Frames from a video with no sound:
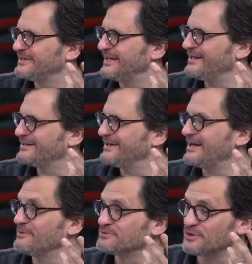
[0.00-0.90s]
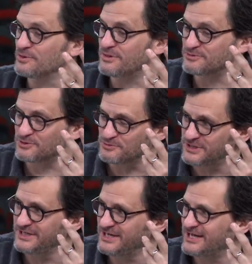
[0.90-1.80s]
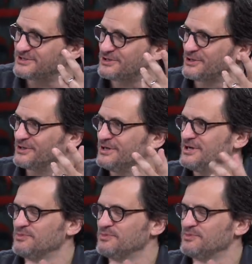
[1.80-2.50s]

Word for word: Like, like was, so that was a really nice turn